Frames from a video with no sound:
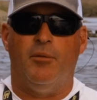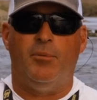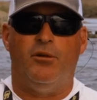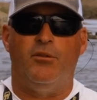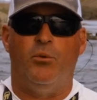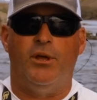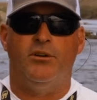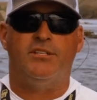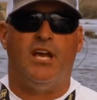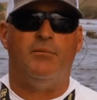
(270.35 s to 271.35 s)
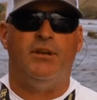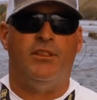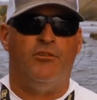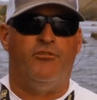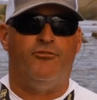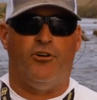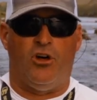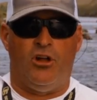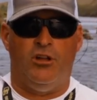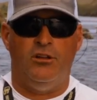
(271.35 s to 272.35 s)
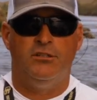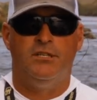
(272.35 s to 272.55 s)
up here in the wintertime and in the fall.